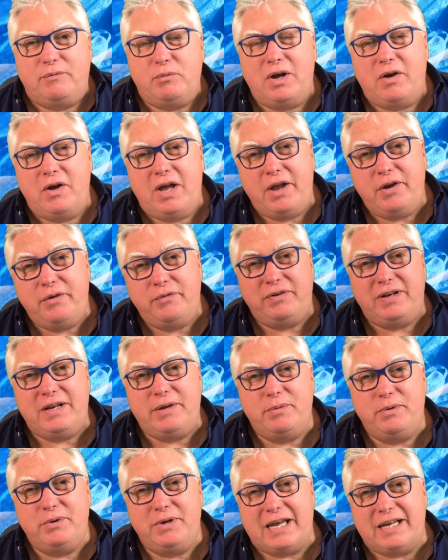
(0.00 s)
Well, hopefully
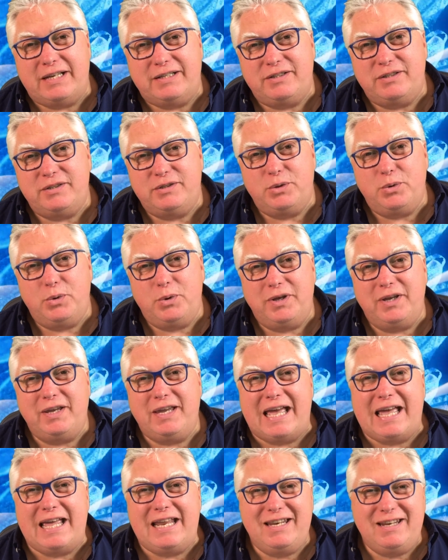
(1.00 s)
we'll get to talk
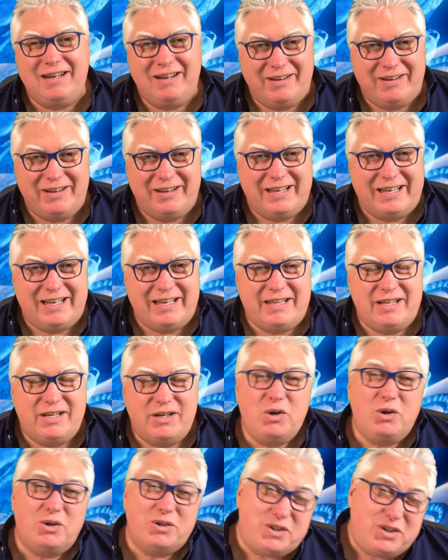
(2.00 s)
again in the
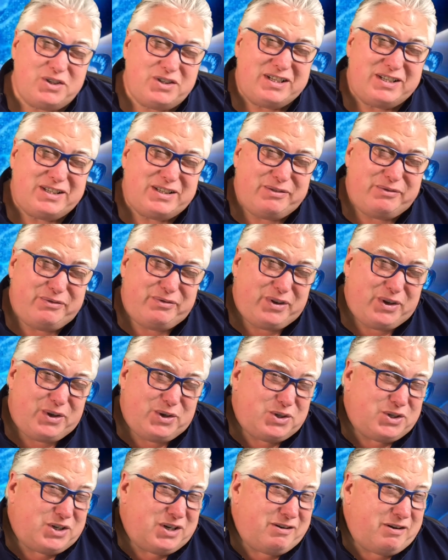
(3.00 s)
not too distant
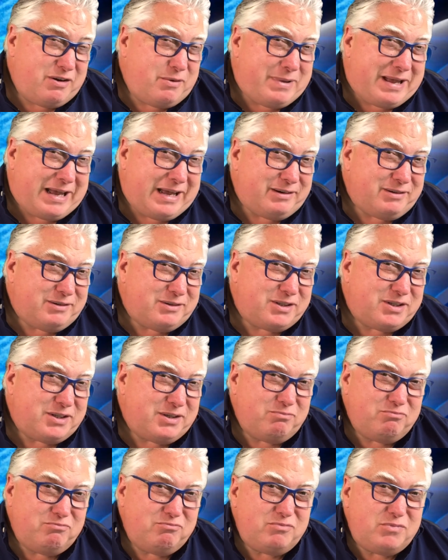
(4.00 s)
future about
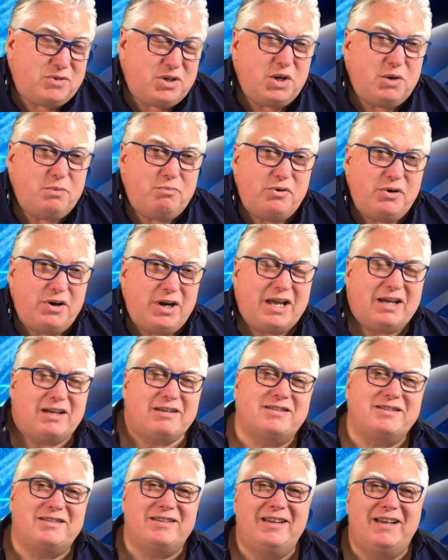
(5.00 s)
some new
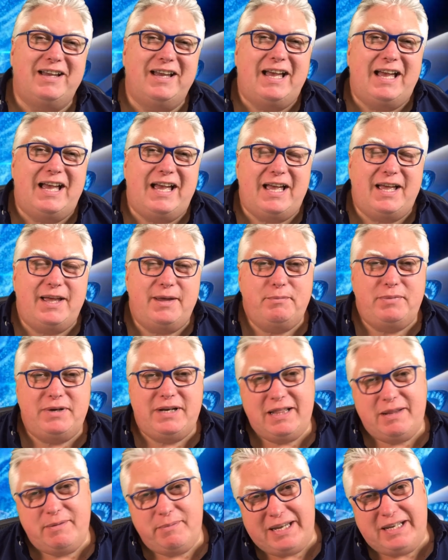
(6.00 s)
products. But
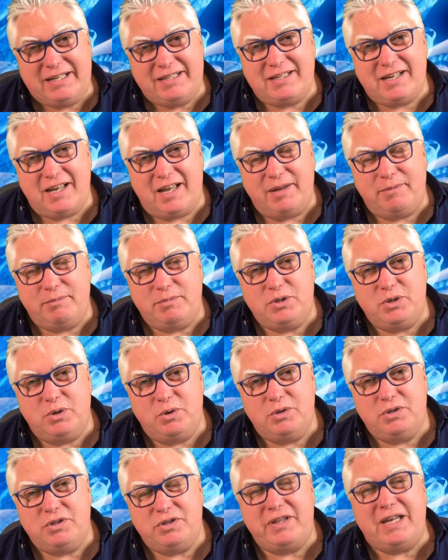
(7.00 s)
in the meantime,
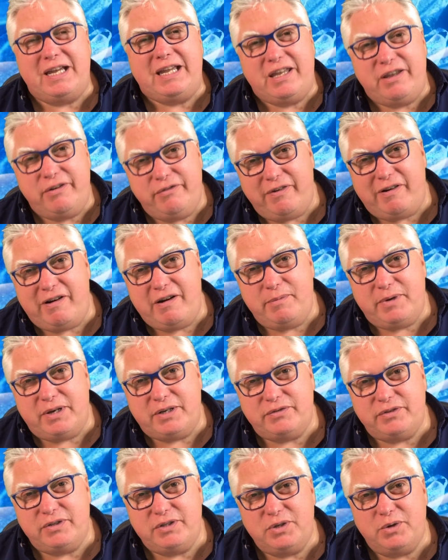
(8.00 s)
George, thank you very
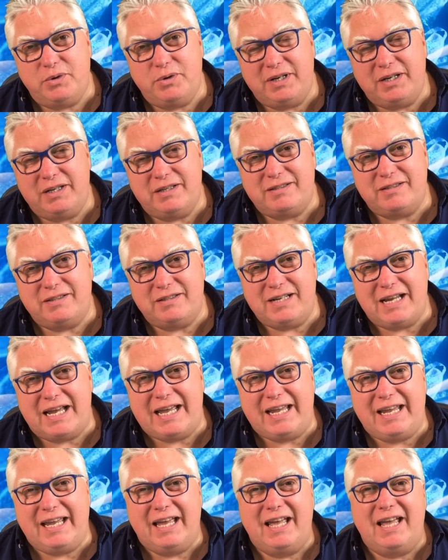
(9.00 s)
much for joining us
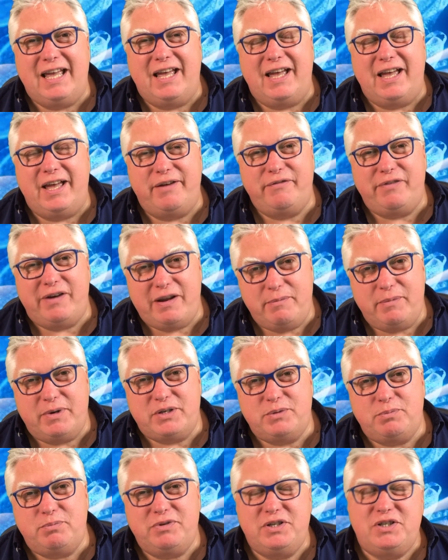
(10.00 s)
today. I very
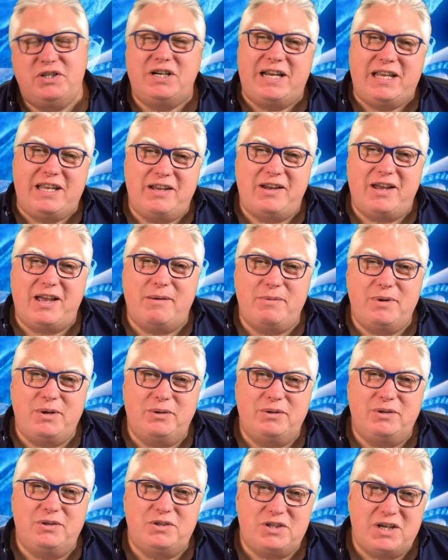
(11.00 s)
much appreciate you coming
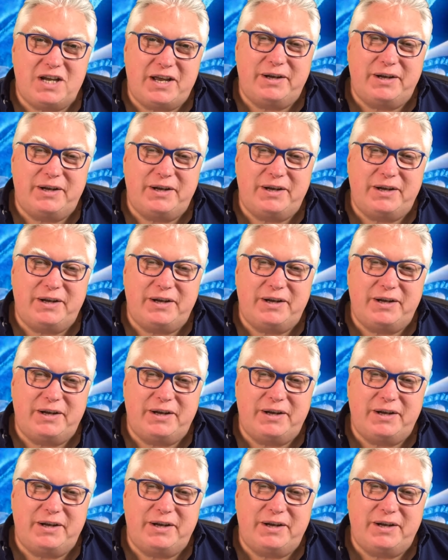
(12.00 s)
on the show.